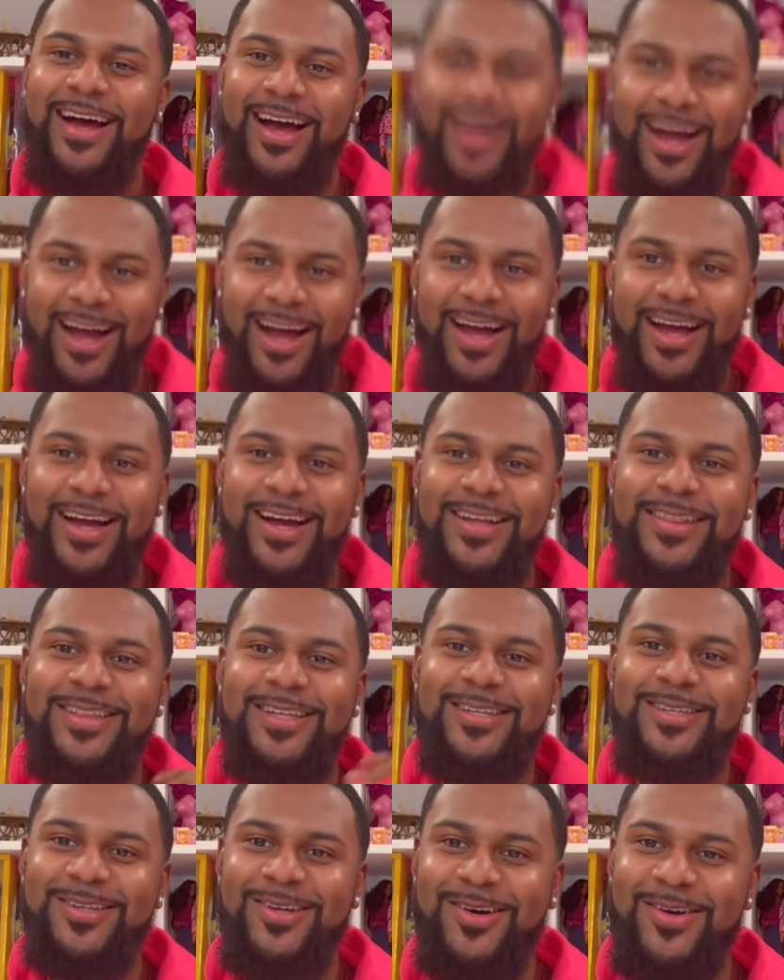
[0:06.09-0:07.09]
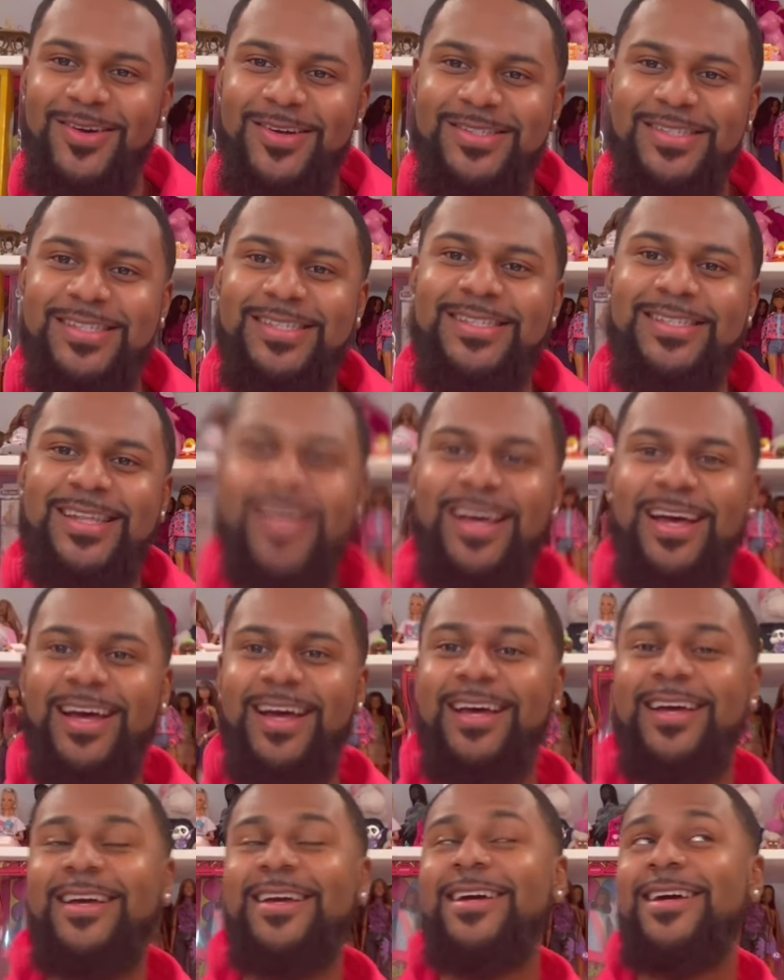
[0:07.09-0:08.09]
I got the dolls to
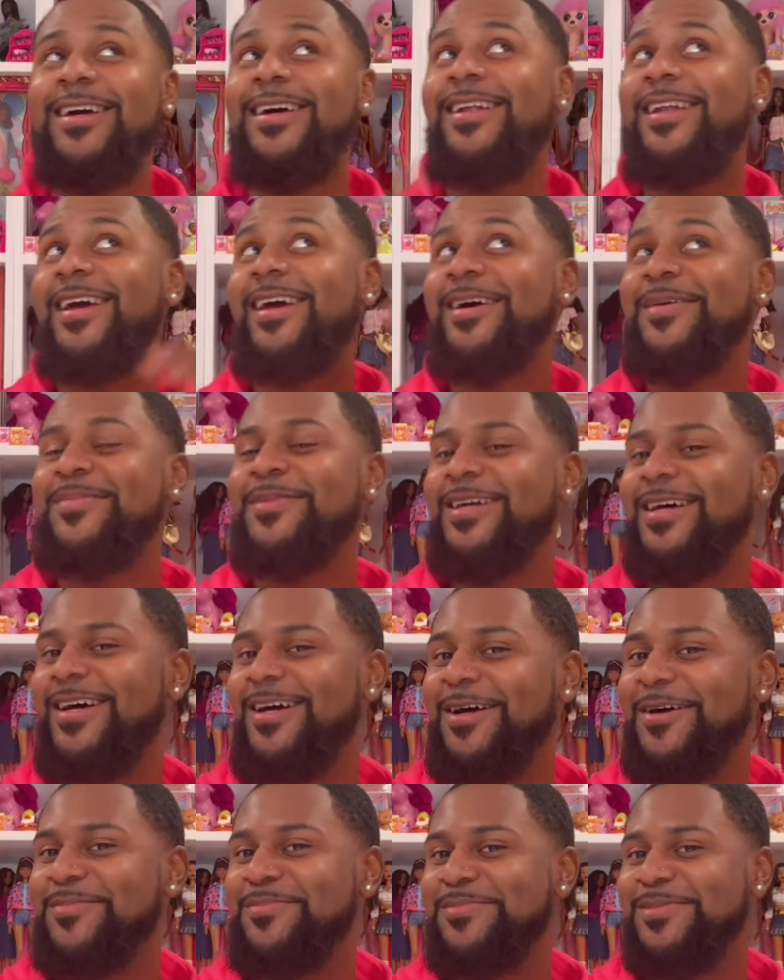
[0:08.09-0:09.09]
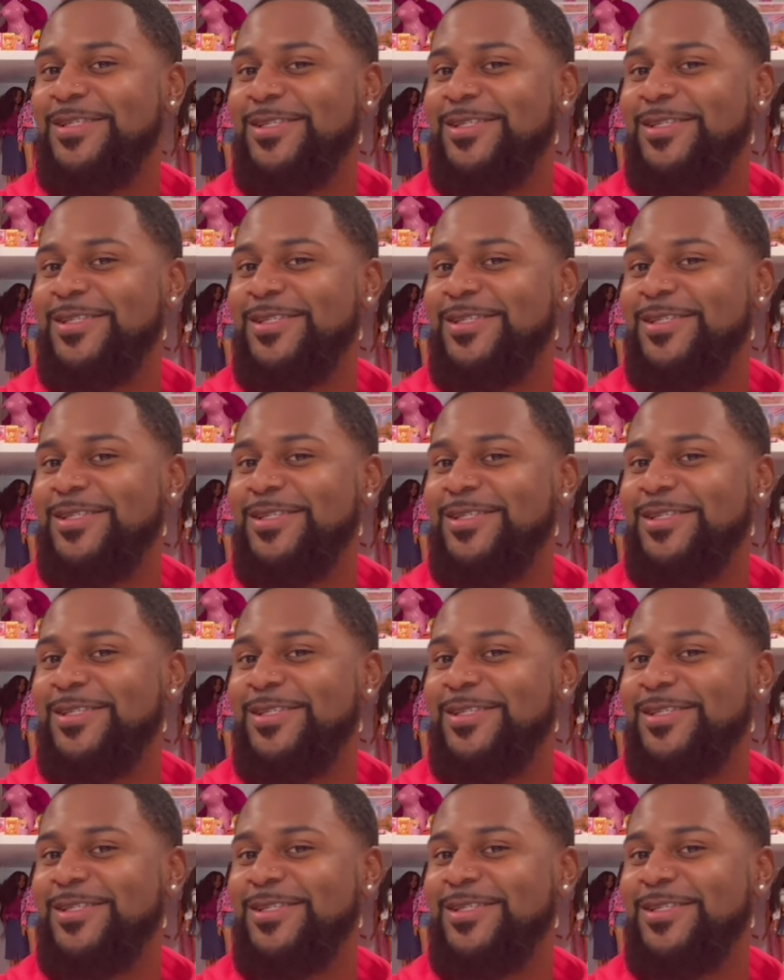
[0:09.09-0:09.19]
stay glammed up.